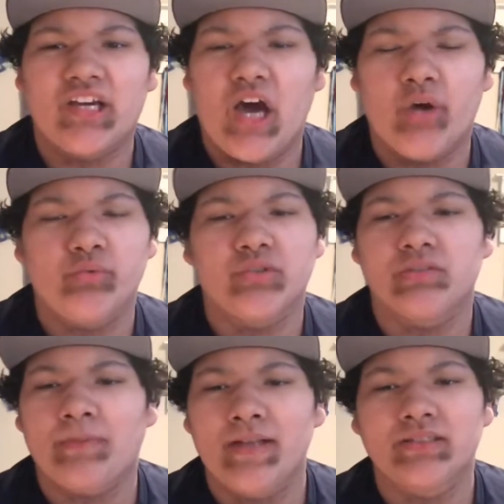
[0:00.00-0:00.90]
Okongwu
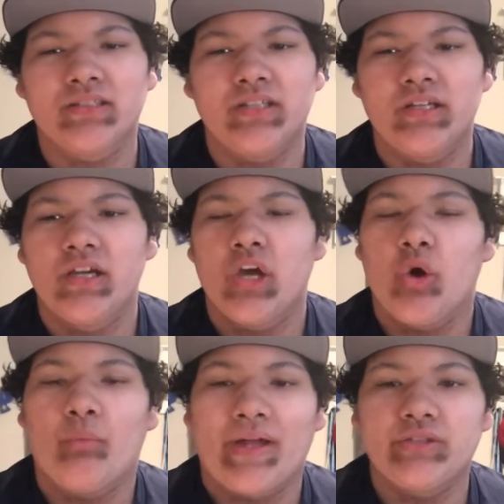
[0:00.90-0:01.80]
surprisingly
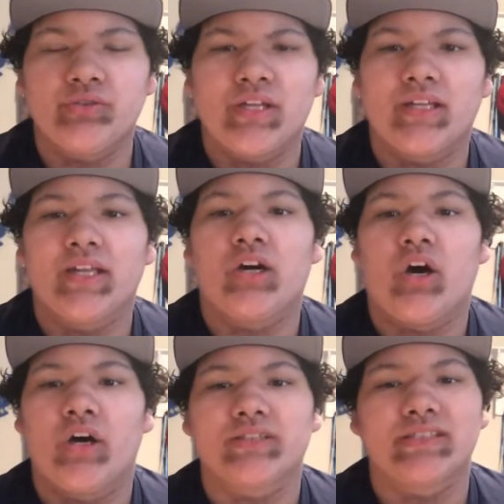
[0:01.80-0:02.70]
went to the Atlanta
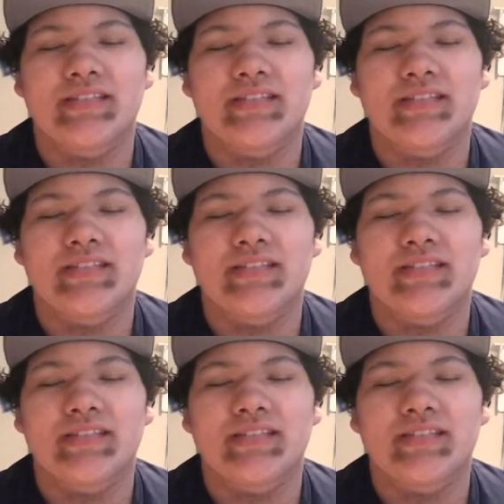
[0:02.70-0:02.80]
Hawks.